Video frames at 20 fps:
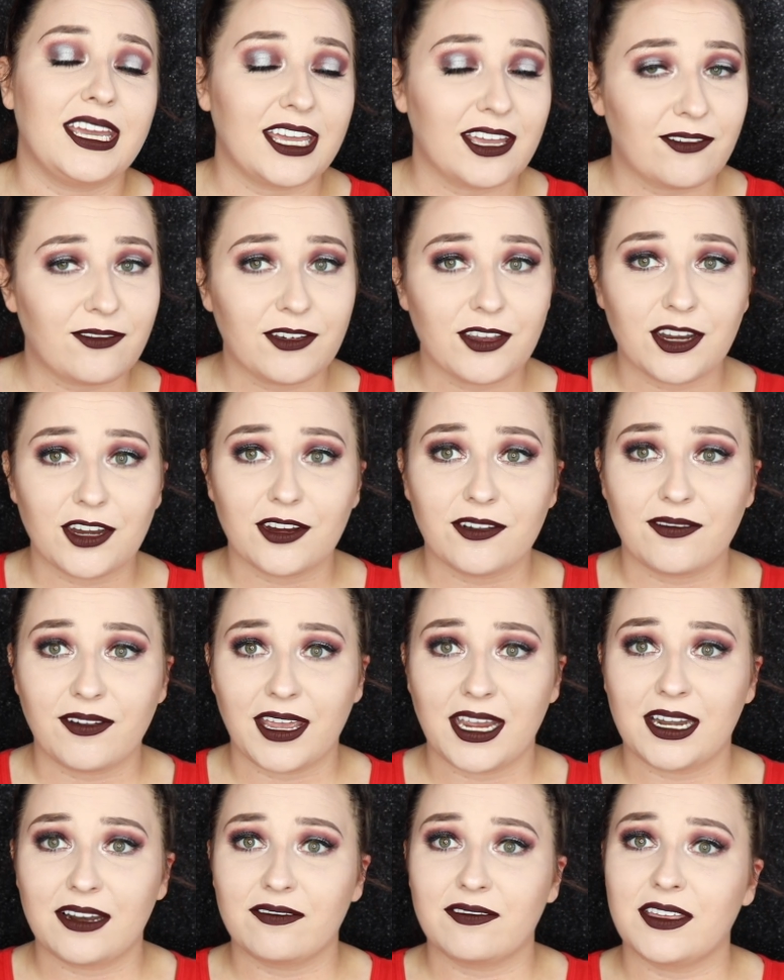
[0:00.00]
If you're a
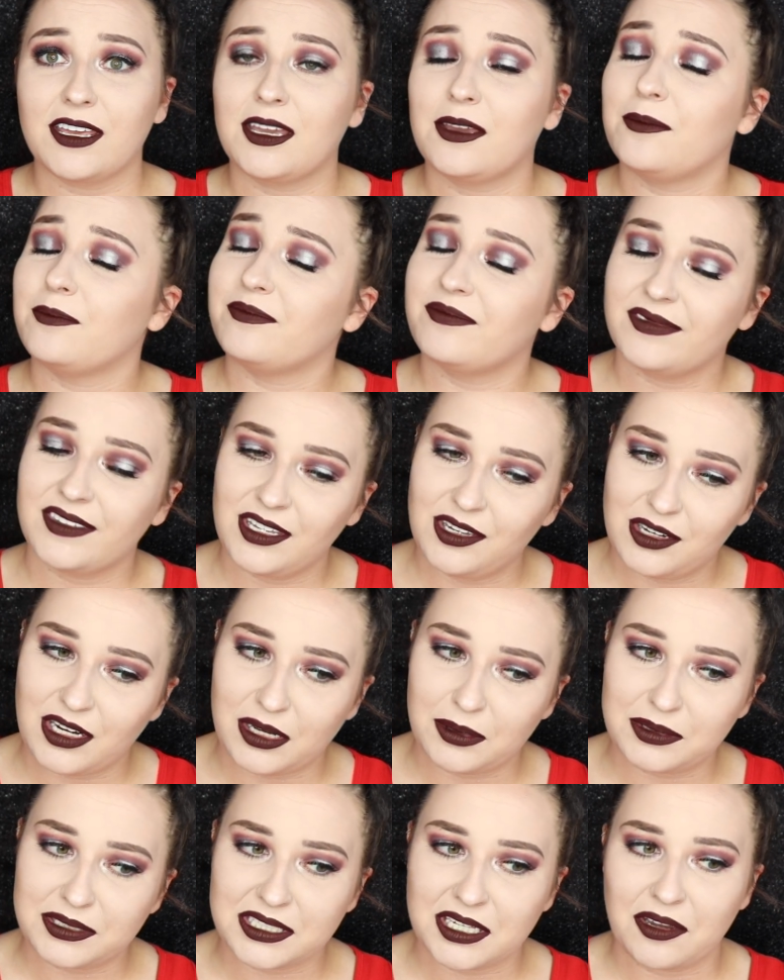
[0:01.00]
fan of them, you
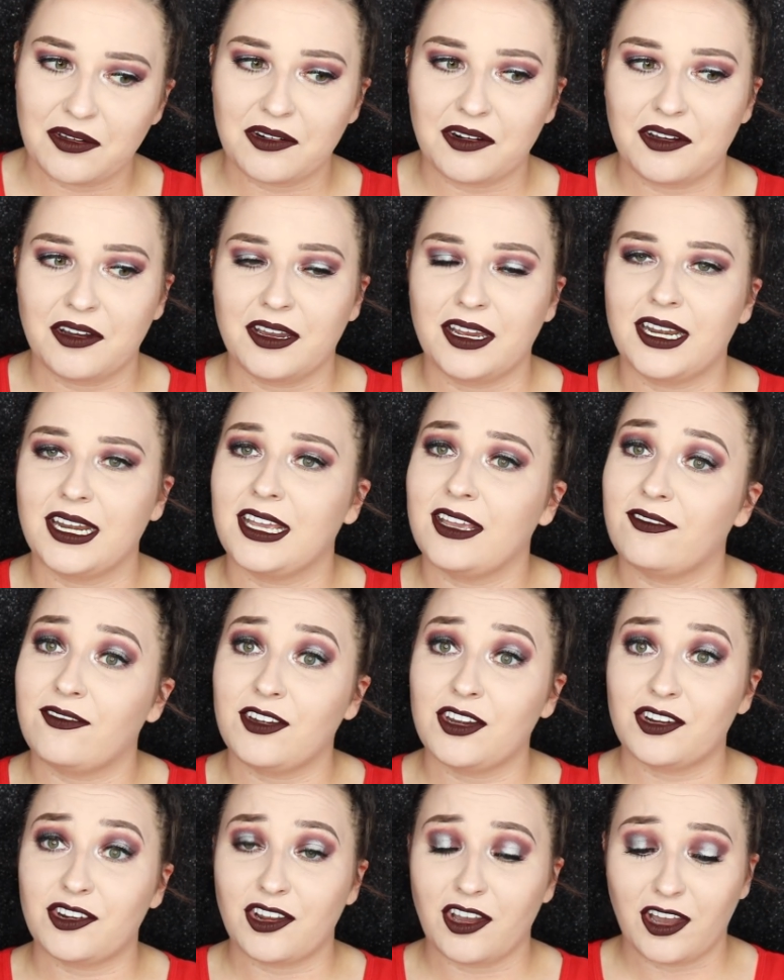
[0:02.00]
know what's going on.
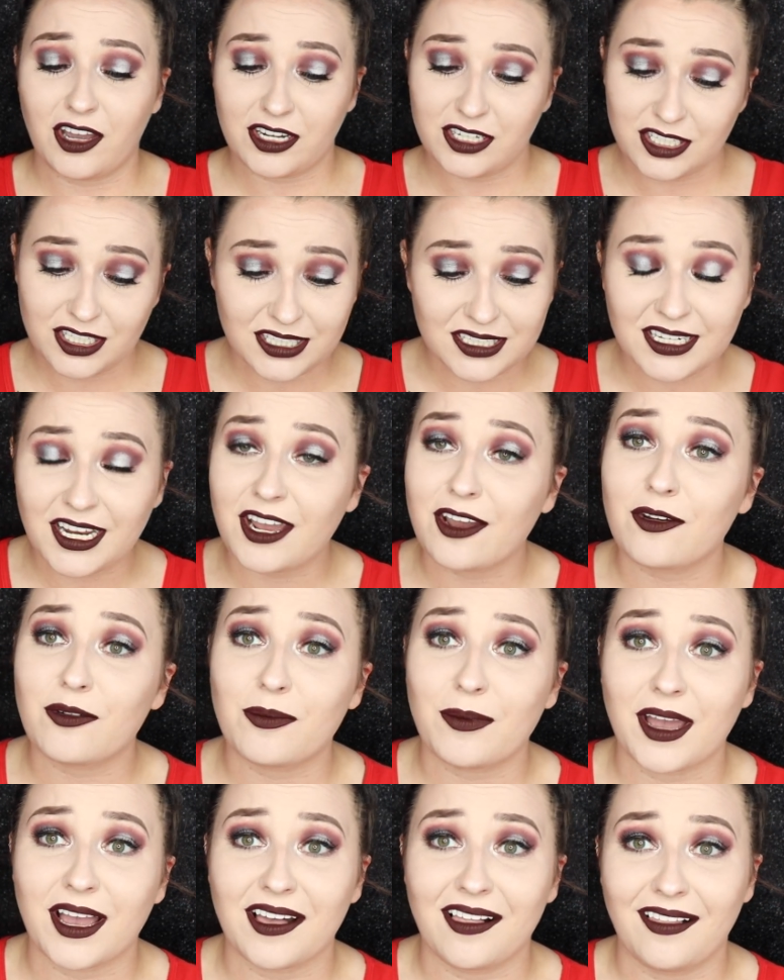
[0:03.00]
If you're not, just know
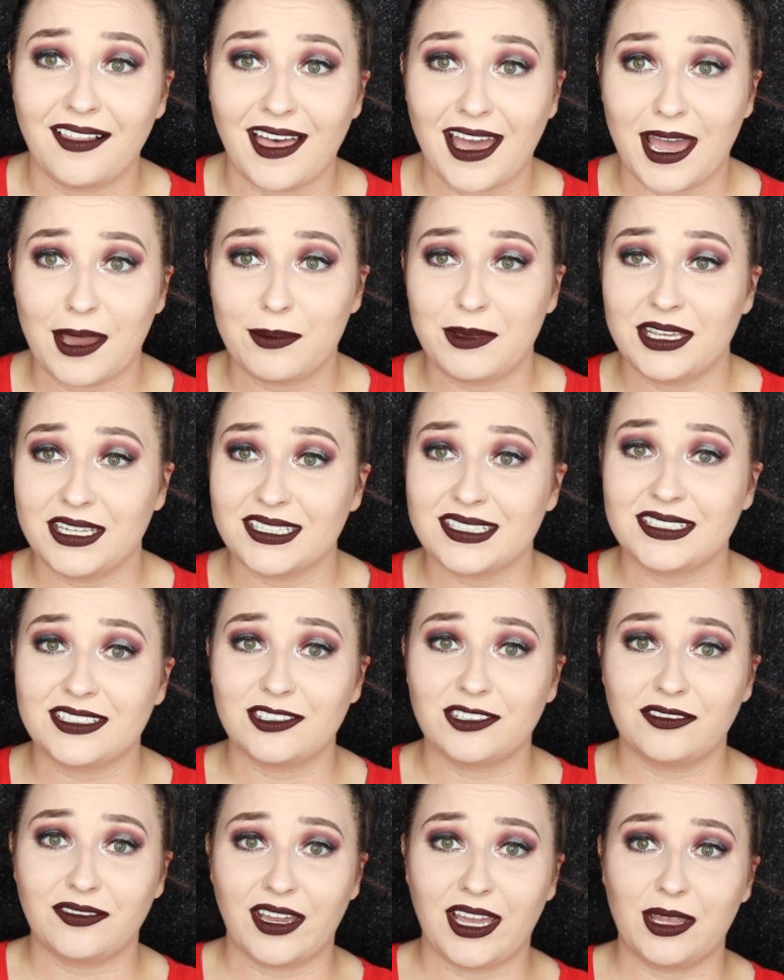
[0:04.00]
my collab is
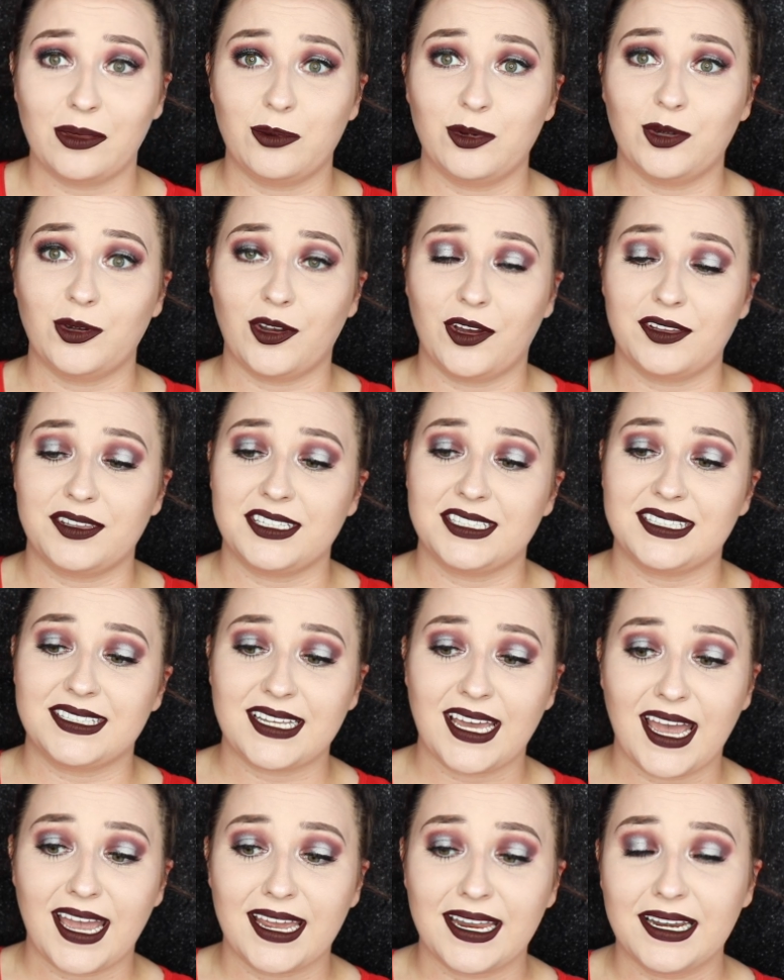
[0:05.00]
still available on the
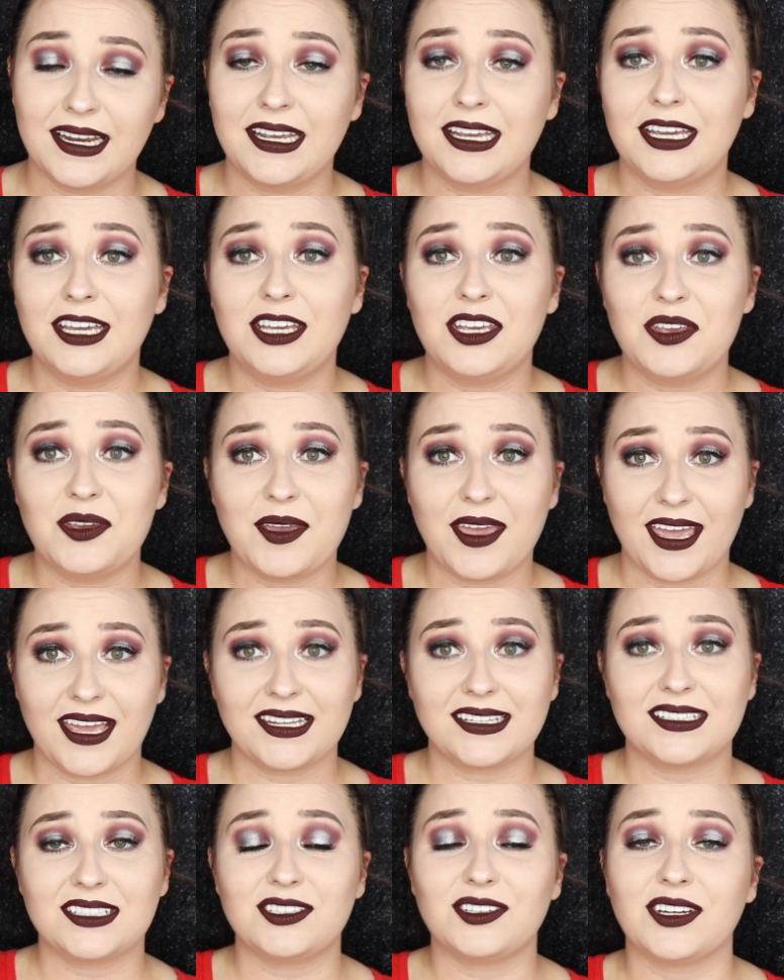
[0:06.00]
site. You
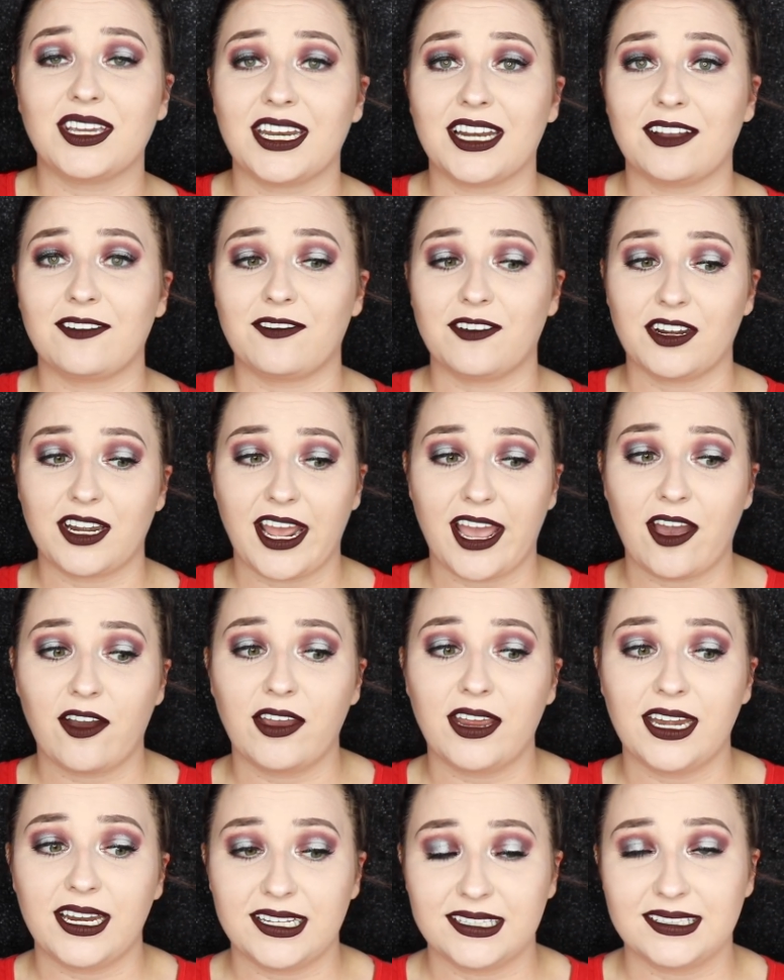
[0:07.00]
can still get it for now.
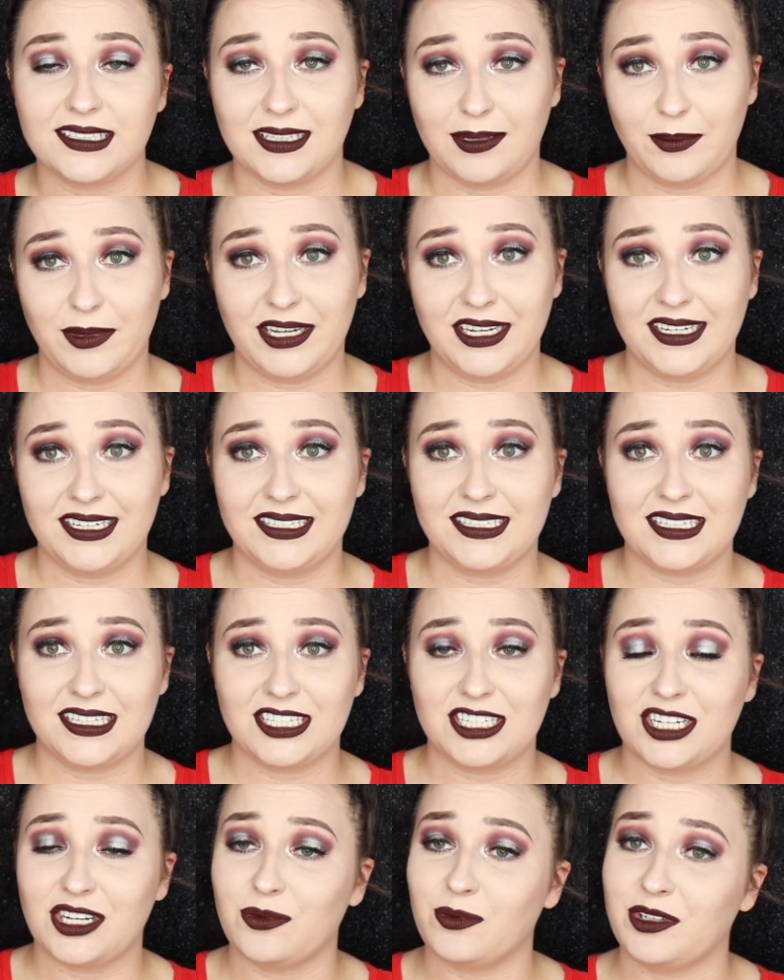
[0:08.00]
It is limited
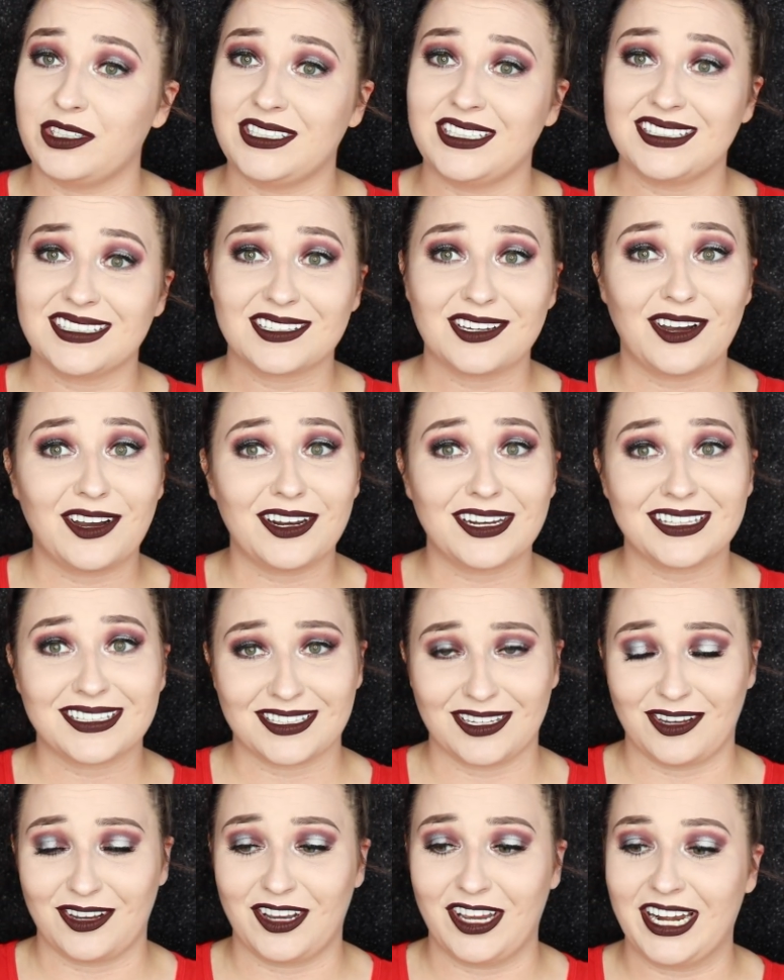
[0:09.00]
edition. Once it's gone,
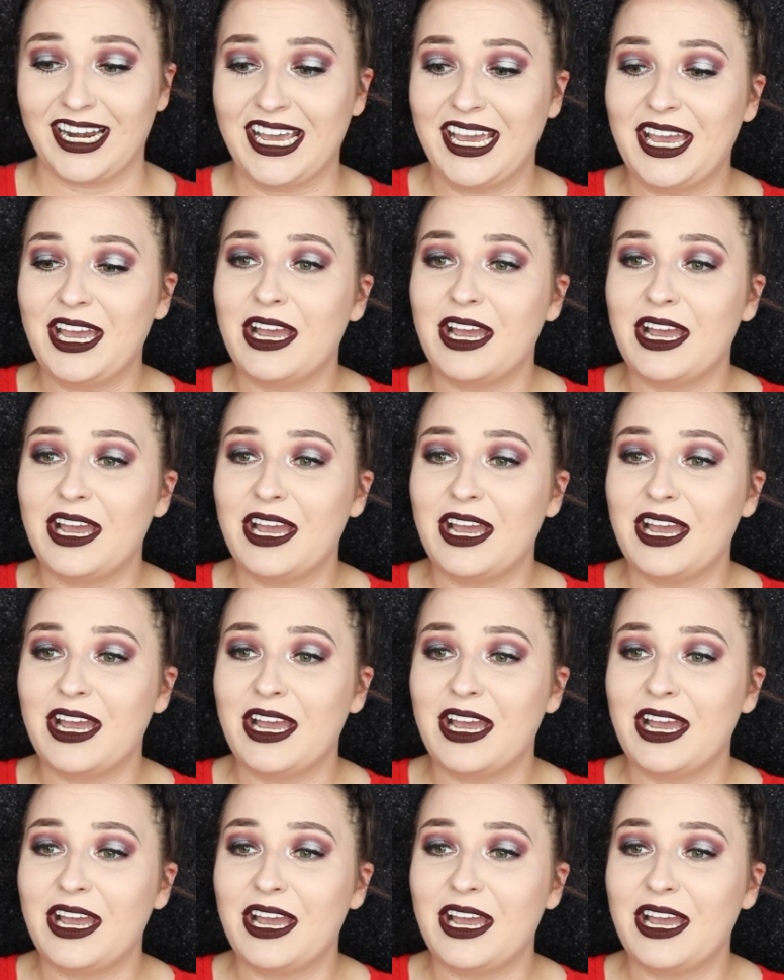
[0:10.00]
it's gone.